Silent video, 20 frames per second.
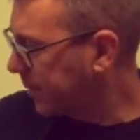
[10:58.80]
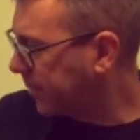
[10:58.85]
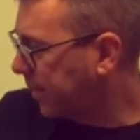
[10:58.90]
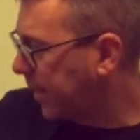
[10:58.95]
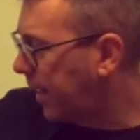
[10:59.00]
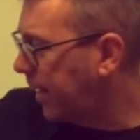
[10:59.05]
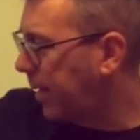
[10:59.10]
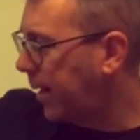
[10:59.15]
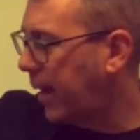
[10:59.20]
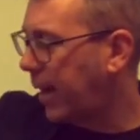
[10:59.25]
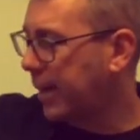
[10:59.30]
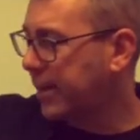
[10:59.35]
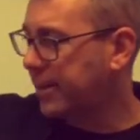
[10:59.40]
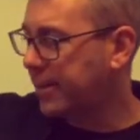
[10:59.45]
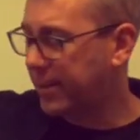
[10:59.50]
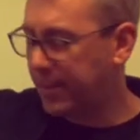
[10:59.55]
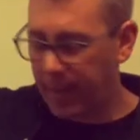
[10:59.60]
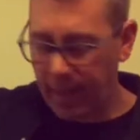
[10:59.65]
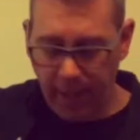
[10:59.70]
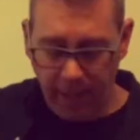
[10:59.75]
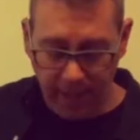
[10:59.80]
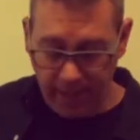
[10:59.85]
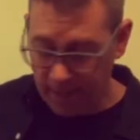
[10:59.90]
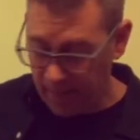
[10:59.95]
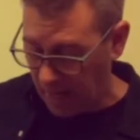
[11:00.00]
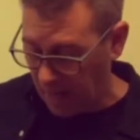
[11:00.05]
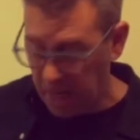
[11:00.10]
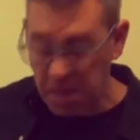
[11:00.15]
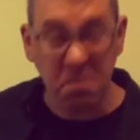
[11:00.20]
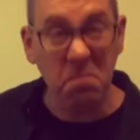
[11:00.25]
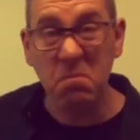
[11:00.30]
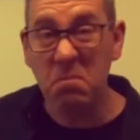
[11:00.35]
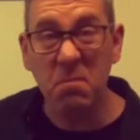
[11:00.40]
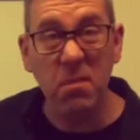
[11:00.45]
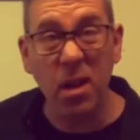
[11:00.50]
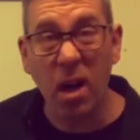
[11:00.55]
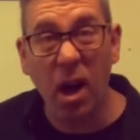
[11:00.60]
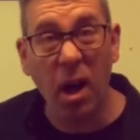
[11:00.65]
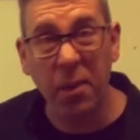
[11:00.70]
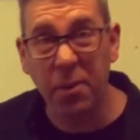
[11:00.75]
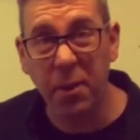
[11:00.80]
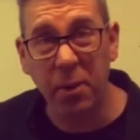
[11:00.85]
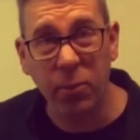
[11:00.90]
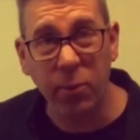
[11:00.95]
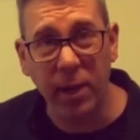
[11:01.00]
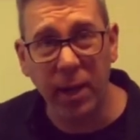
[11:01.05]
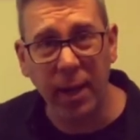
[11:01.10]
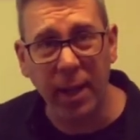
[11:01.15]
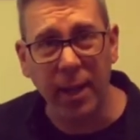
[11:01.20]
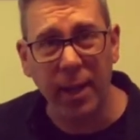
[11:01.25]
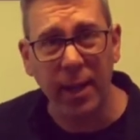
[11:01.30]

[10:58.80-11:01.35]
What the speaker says: can I say again? Nothing really.